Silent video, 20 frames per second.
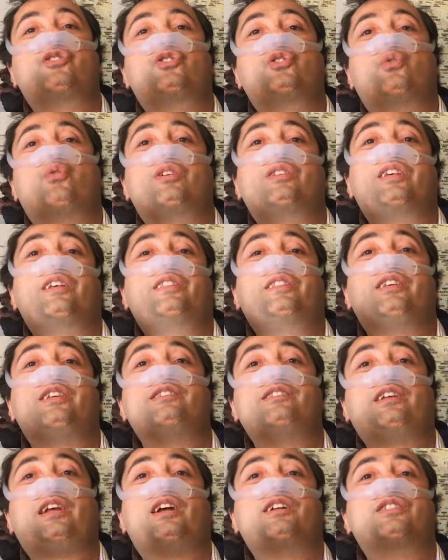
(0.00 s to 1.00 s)
ensuring
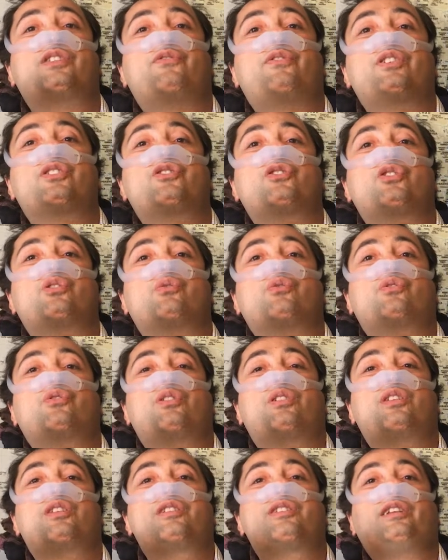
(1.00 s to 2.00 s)
that these kinds of
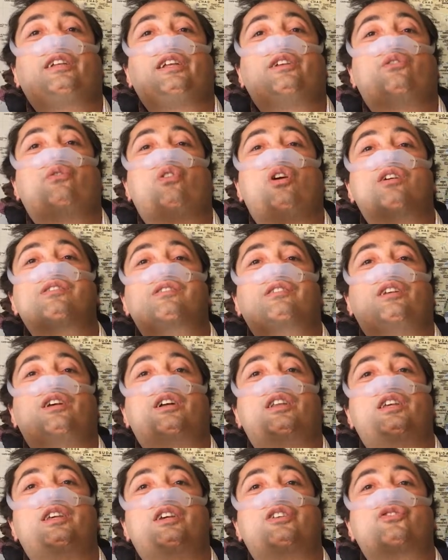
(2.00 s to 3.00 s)
issues,
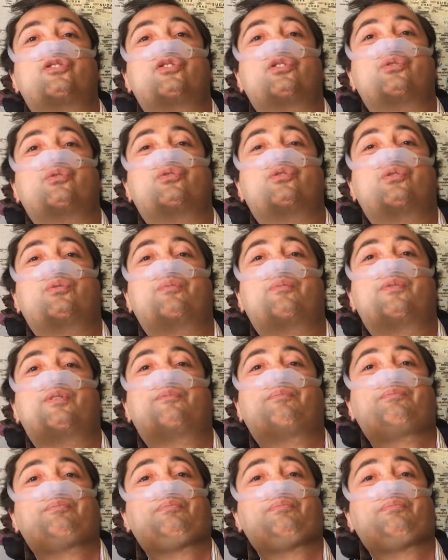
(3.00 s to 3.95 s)
cross-cutting issues,